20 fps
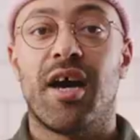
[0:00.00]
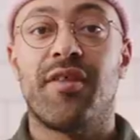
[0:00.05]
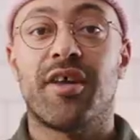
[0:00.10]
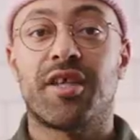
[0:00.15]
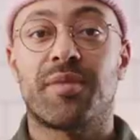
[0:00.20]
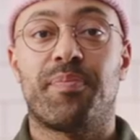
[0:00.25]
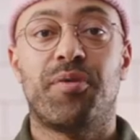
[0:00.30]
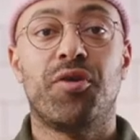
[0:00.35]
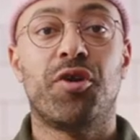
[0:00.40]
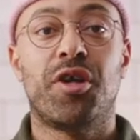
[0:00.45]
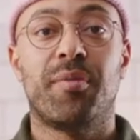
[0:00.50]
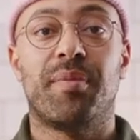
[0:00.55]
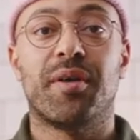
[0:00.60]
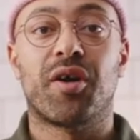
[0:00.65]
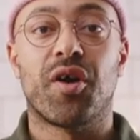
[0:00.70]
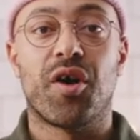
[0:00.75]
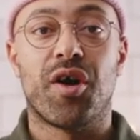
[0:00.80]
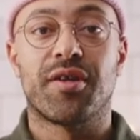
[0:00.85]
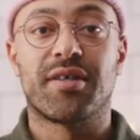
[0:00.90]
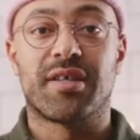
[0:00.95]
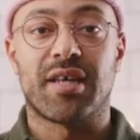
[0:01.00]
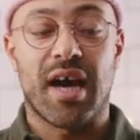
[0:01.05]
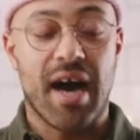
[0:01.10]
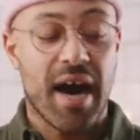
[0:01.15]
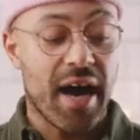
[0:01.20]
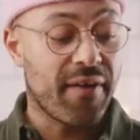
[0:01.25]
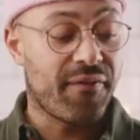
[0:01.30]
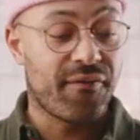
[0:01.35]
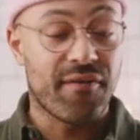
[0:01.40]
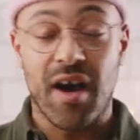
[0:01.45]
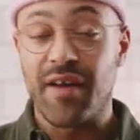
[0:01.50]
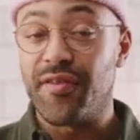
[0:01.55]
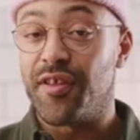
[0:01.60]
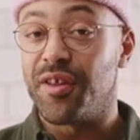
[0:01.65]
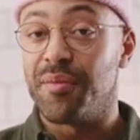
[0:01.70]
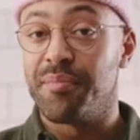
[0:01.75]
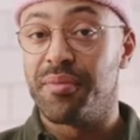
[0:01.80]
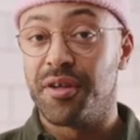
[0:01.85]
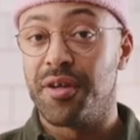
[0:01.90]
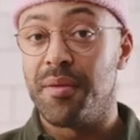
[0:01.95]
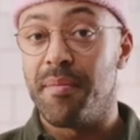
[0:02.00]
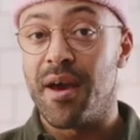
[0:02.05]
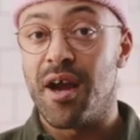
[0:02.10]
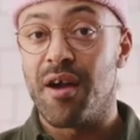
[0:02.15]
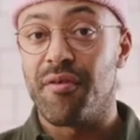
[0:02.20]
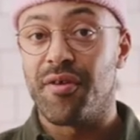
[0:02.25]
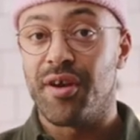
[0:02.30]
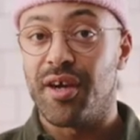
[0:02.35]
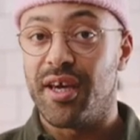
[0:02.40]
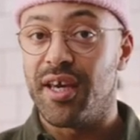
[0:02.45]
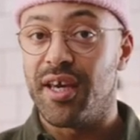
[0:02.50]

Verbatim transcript: And that's purely because I find that the Bloody Mary